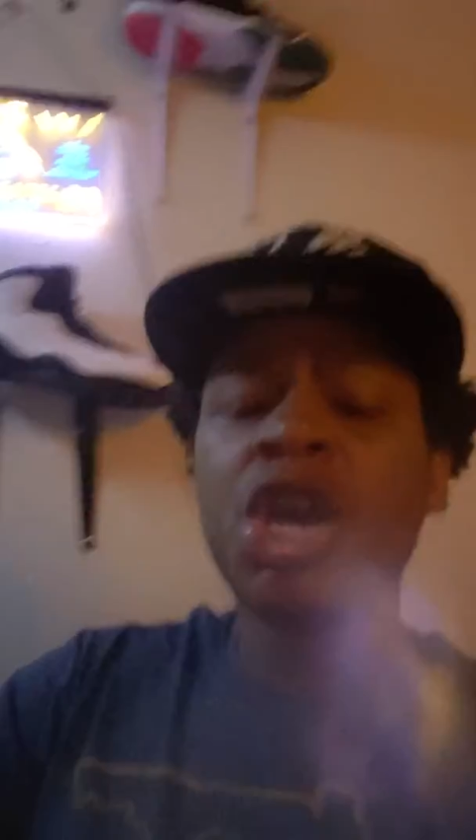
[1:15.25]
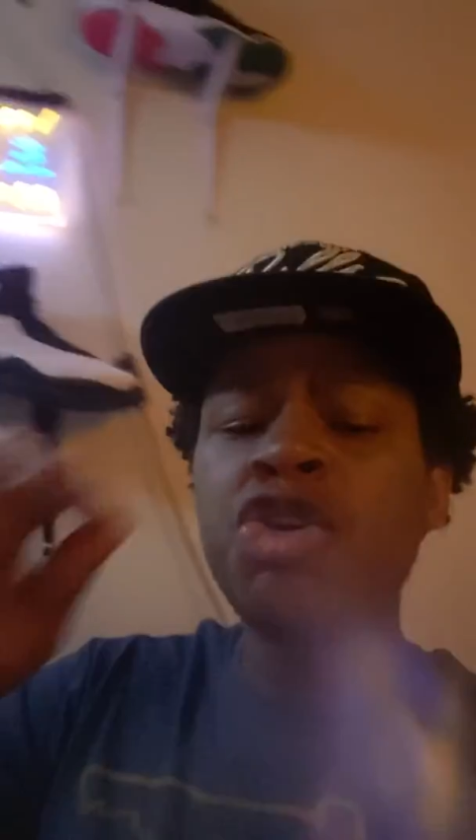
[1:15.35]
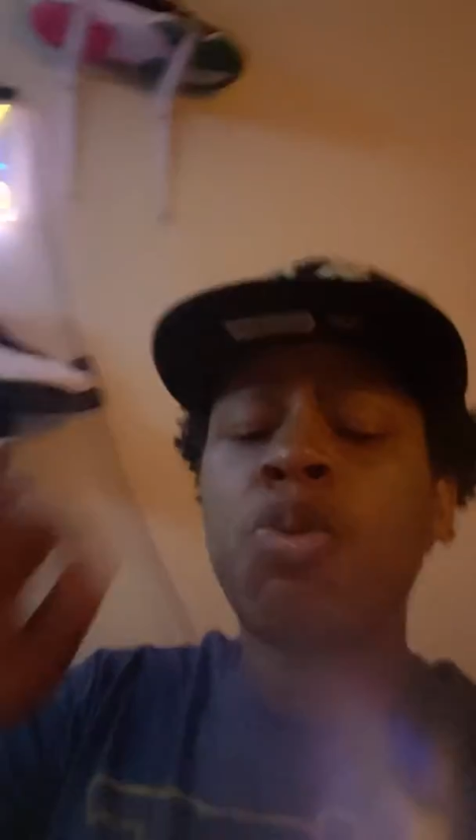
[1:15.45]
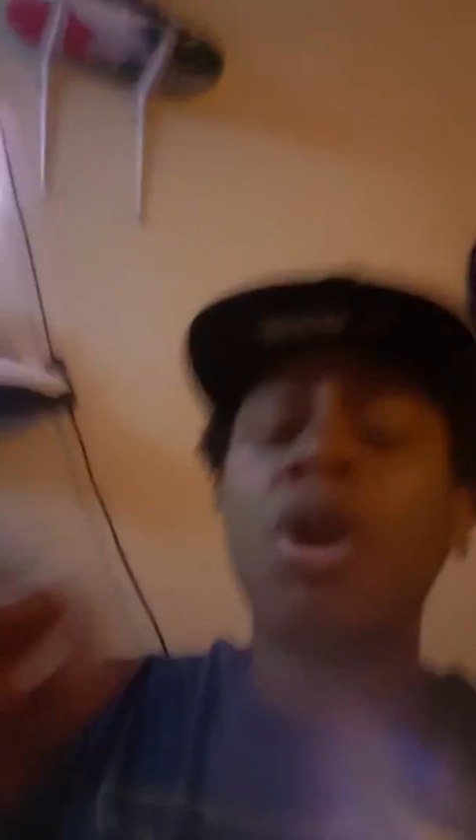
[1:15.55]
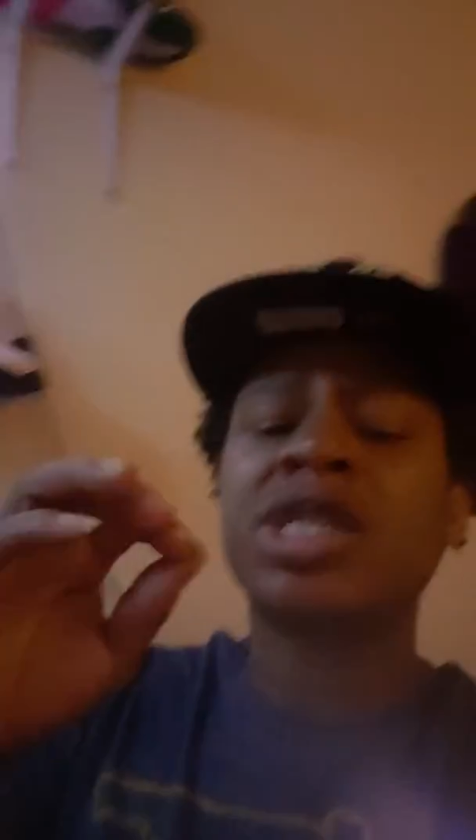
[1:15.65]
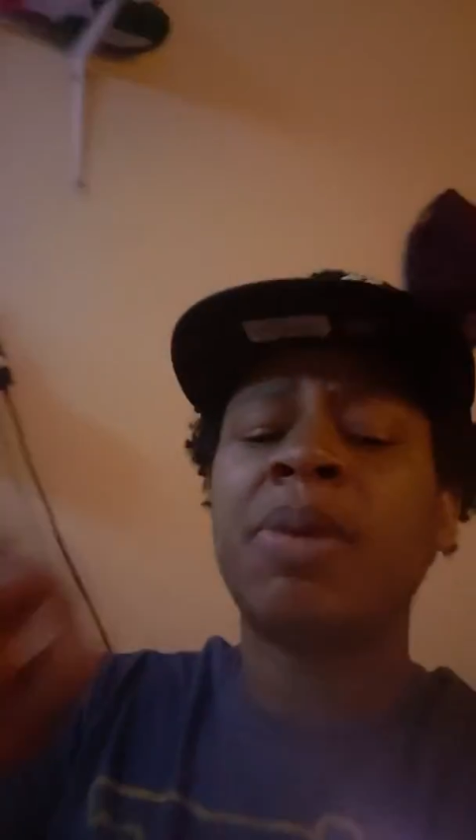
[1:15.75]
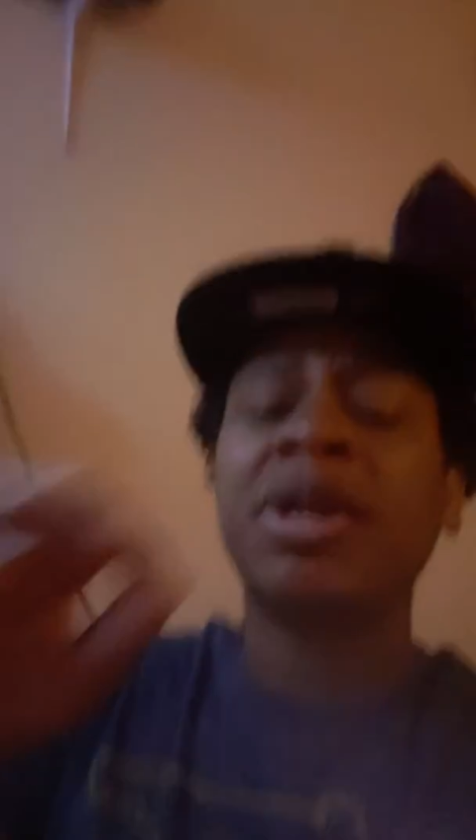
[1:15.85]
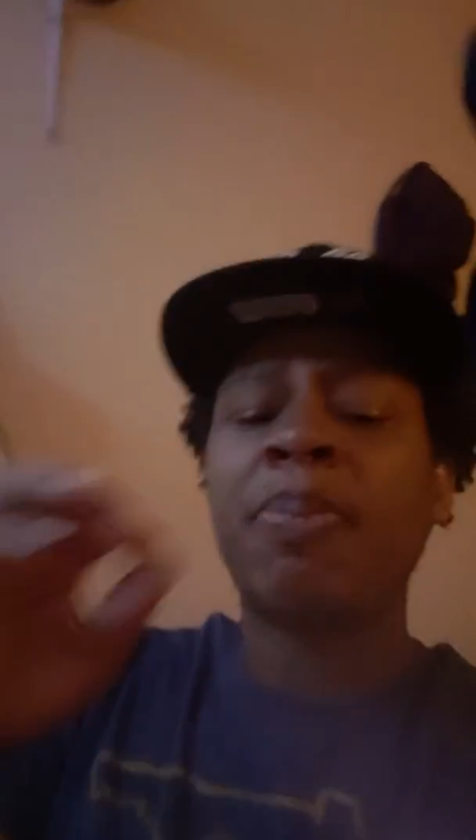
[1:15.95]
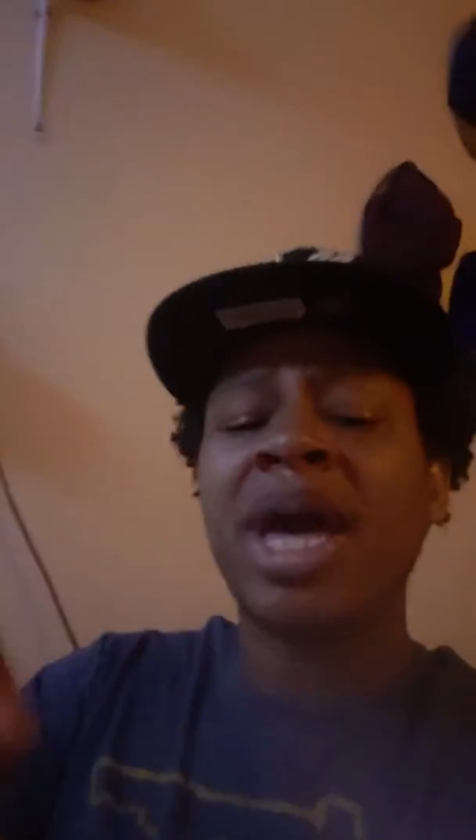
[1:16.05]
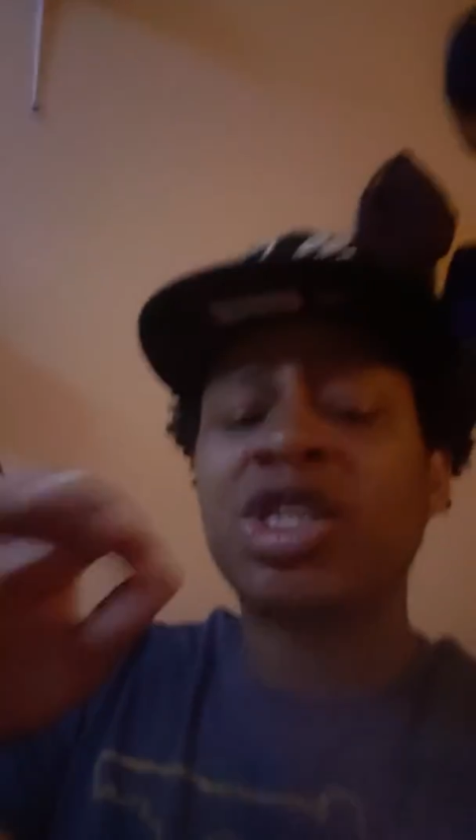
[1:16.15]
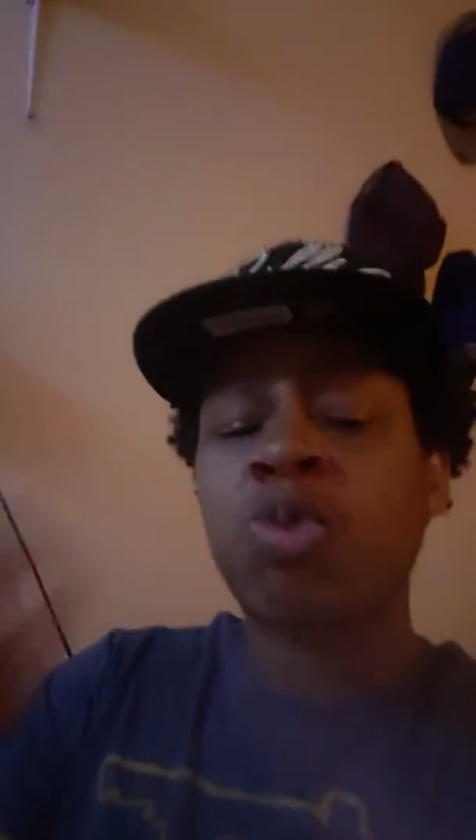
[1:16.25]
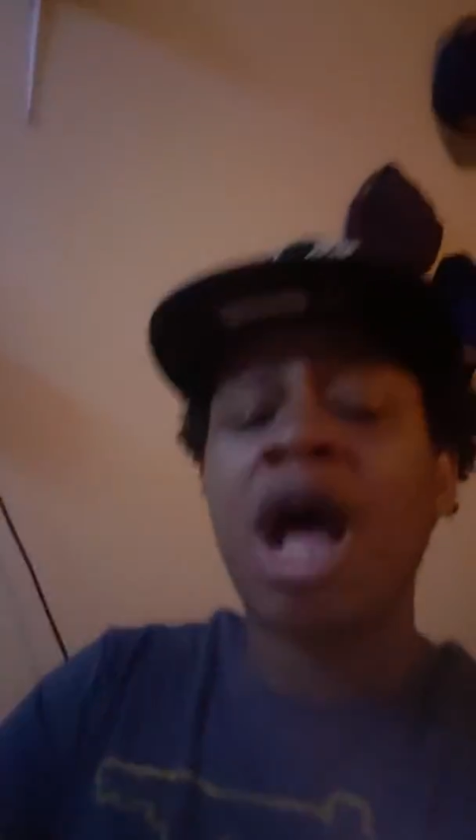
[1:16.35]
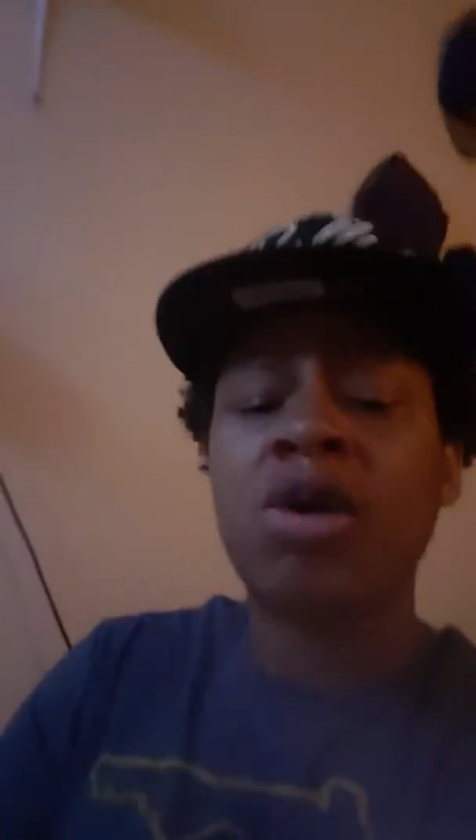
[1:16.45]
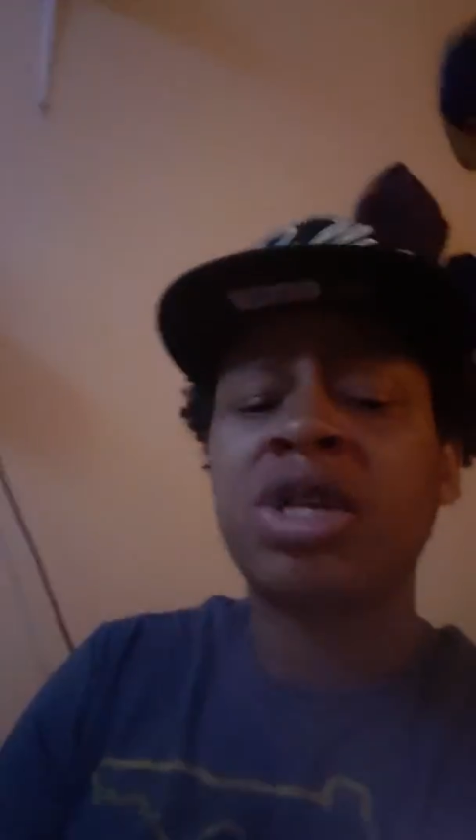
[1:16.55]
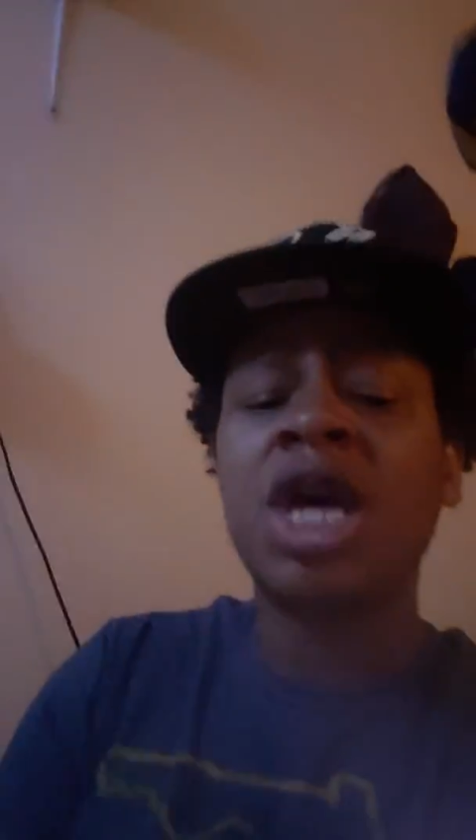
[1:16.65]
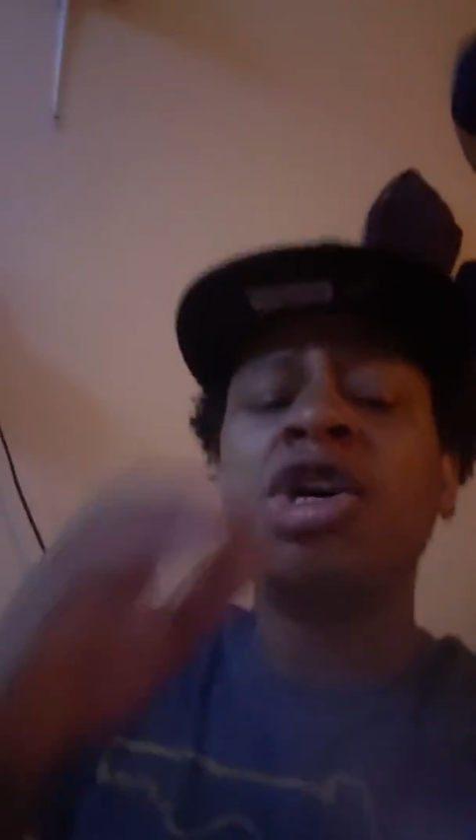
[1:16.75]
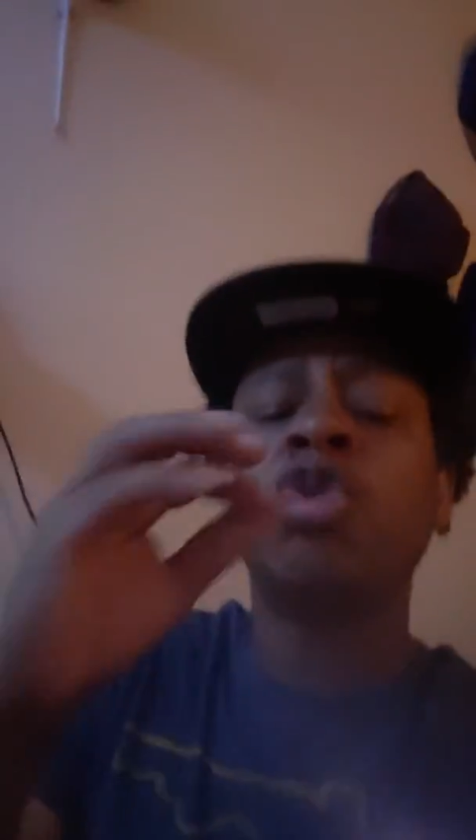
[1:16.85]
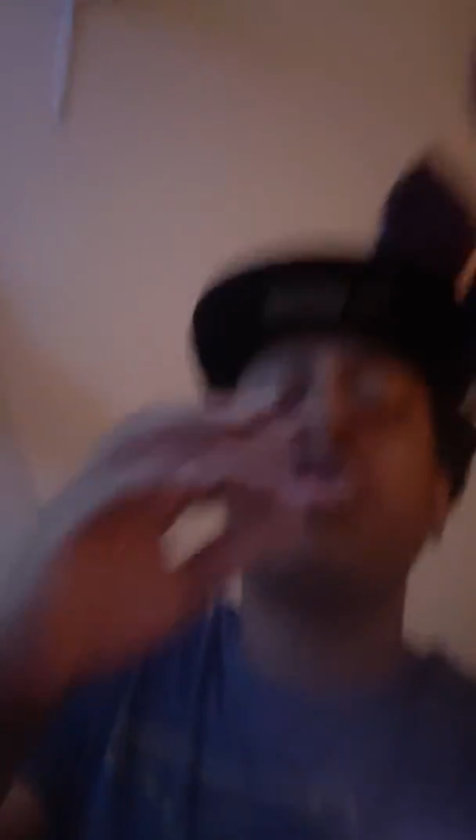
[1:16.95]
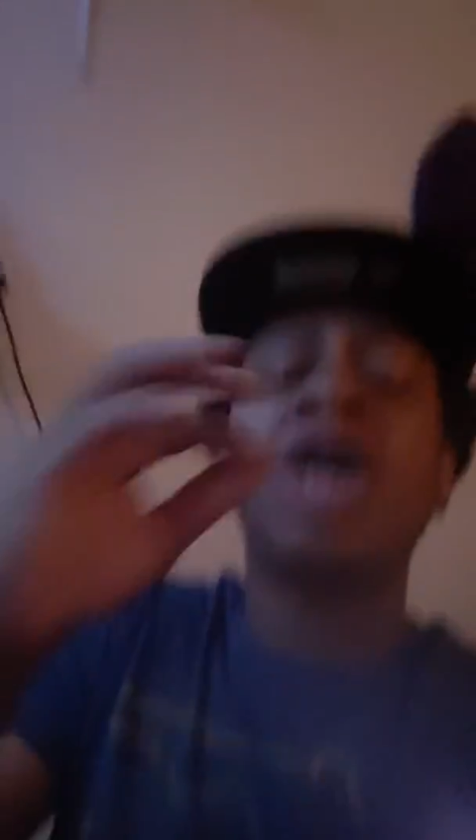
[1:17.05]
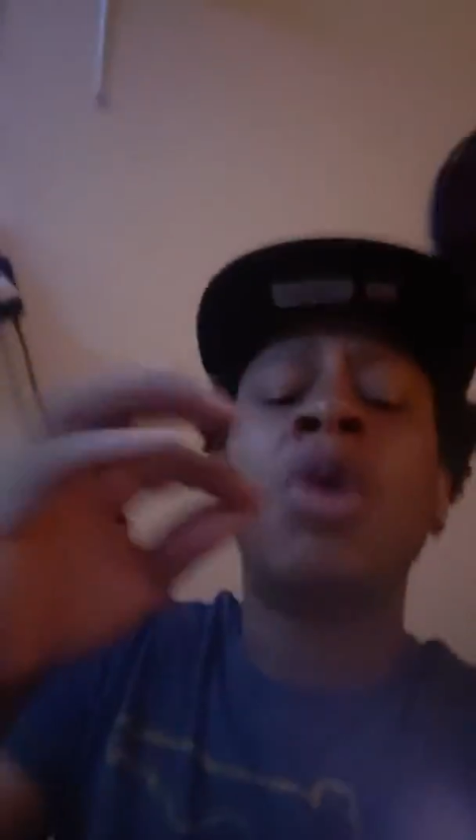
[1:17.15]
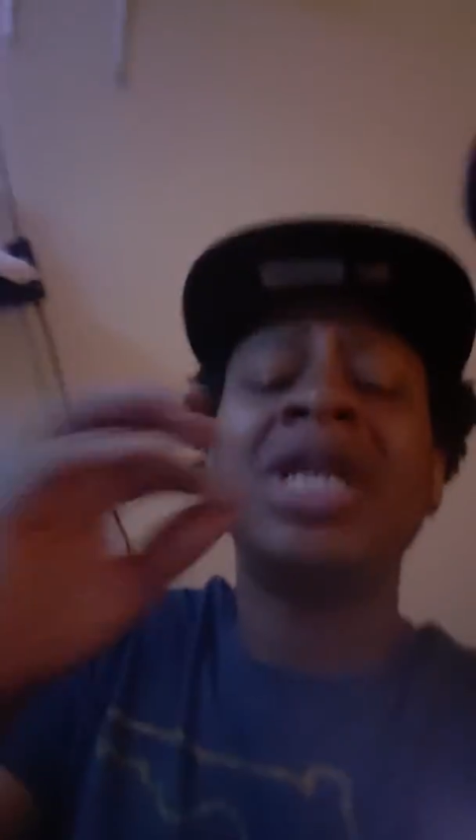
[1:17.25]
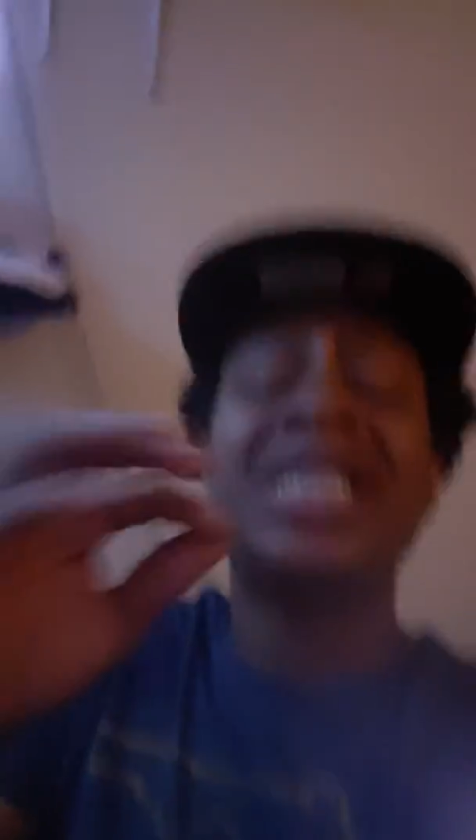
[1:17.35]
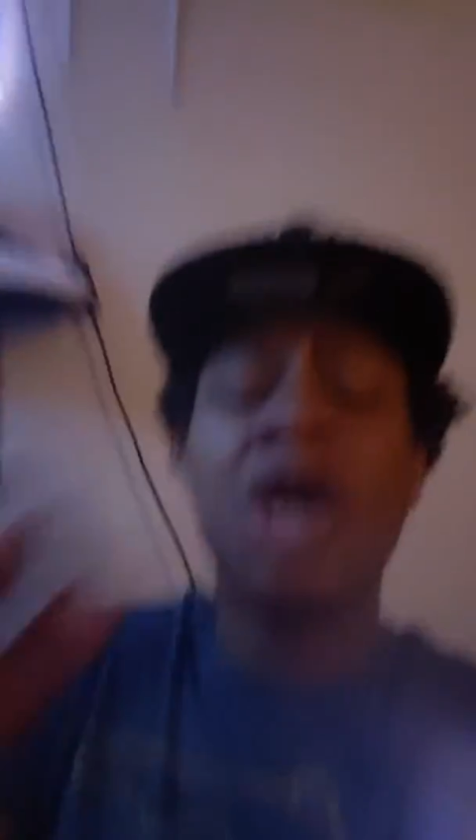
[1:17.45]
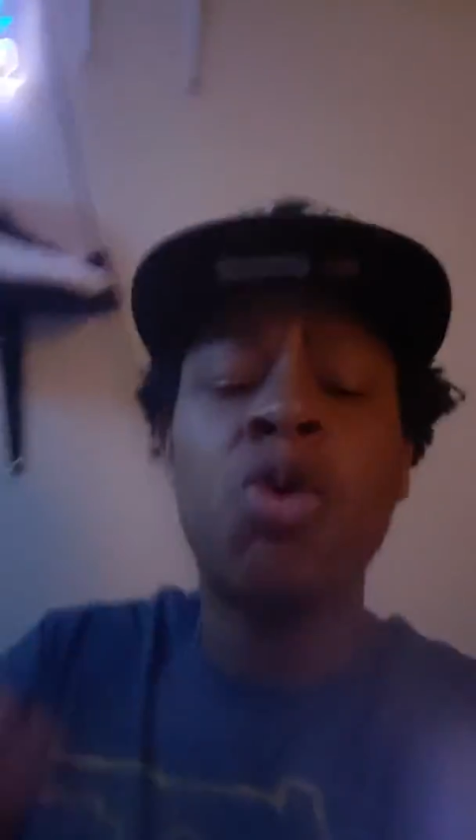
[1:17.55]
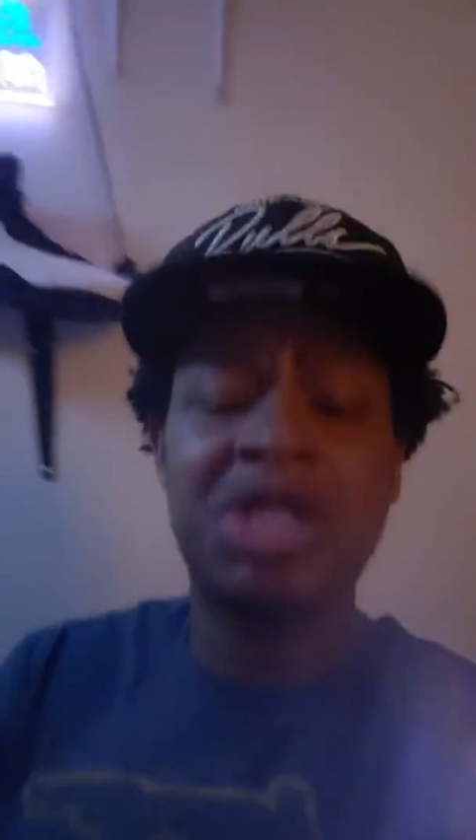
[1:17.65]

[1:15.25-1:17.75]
You run some of the best routes. You Tony Toe